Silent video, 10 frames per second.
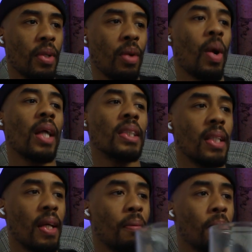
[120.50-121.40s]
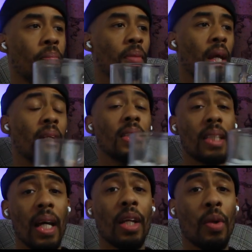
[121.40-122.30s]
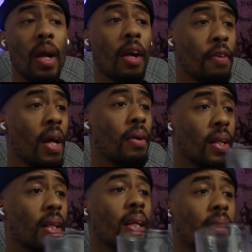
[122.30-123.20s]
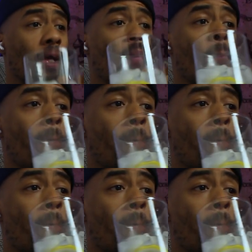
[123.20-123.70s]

when you're watching it. And there's a lot of choreography out here like that.